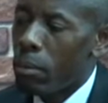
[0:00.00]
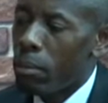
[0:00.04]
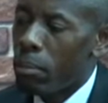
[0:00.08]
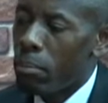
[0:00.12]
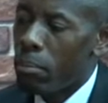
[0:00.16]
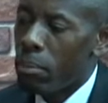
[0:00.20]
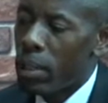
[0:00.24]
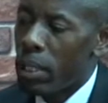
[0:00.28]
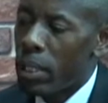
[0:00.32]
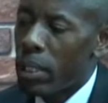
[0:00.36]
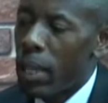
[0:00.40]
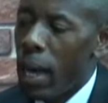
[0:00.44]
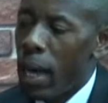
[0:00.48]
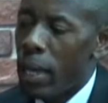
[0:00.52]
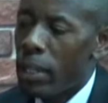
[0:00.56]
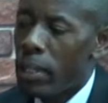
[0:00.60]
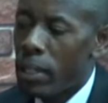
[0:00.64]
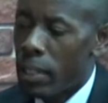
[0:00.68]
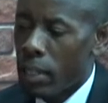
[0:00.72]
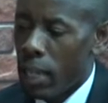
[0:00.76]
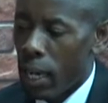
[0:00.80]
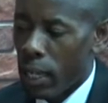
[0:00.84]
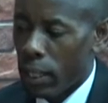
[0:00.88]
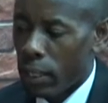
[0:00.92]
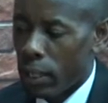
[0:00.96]
Besides
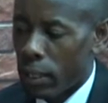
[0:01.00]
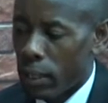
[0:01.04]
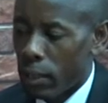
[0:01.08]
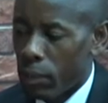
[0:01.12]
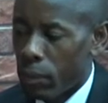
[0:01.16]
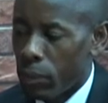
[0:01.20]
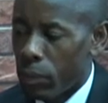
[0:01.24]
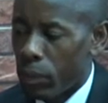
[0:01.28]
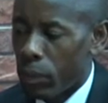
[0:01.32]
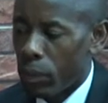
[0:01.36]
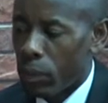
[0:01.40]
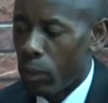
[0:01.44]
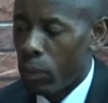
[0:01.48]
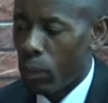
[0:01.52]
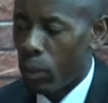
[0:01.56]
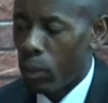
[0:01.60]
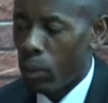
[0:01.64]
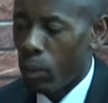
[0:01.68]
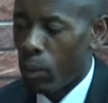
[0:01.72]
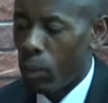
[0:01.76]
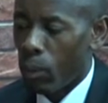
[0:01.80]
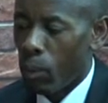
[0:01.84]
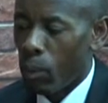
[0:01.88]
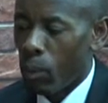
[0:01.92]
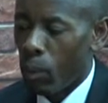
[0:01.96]
that, you know,
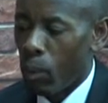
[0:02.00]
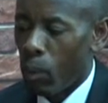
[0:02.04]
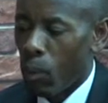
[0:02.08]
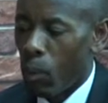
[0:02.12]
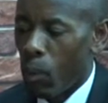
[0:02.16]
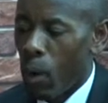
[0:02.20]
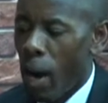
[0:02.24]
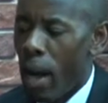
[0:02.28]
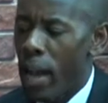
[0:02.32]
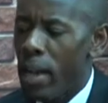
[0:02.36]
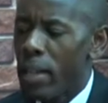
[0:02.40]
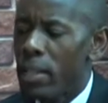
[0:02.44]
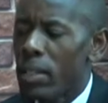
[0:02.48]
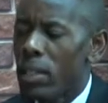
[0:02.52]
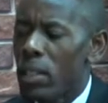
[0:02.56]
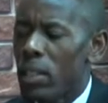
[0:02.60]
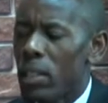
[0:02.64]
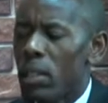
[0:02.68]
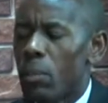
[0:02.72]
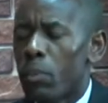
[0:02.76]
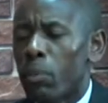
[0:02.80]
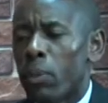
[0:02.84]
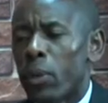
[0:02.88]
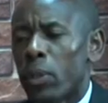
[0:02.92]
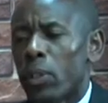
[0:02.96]
why is it
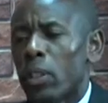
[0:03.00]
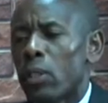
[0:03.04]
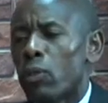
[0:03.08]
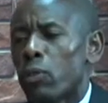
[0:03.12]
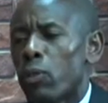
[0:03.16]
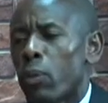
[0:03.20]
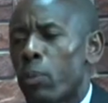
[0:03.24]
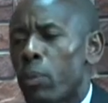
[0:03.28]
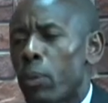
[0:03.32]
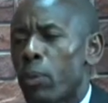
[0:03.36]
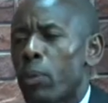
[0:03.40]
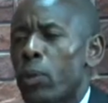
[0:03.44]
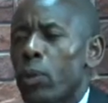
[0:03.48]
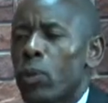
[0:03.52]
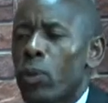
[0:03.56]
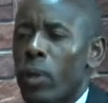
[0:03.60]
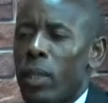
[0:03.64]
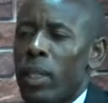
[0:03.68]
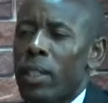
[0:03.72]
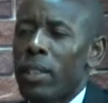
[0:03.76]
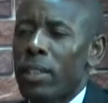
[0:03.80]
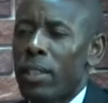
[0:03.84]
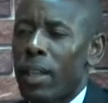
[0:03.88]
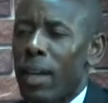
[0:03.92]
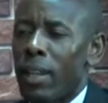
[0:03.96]
important for people to
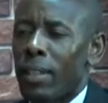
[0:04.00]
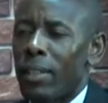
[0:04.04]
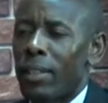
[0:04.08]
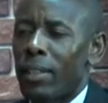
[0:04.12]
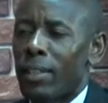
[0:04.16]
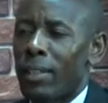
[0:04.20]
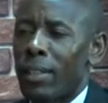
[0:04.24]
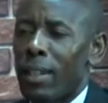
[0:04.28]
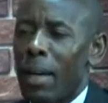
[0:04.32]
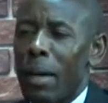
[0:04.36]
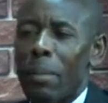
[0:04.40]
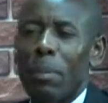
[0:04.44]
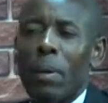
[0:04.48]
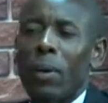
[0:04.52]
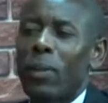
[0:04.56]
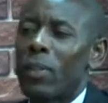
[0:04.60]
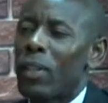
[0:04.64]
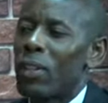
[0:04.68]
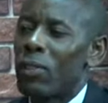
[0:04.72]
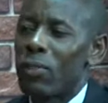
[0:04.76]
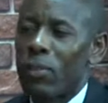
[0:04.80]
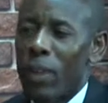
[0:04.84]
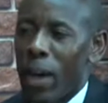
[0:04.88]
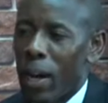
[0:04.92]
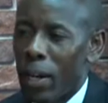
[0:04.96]
understand about the
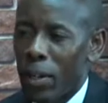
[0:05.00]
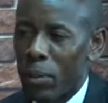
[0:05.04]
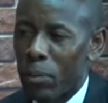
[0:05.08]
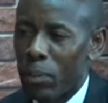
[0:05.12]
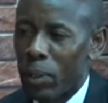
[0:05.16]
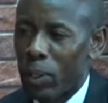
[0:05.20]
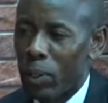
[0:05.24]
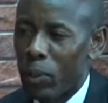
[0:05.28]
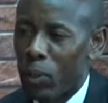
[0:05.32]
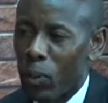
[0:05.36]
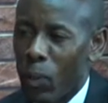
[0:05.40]
environment?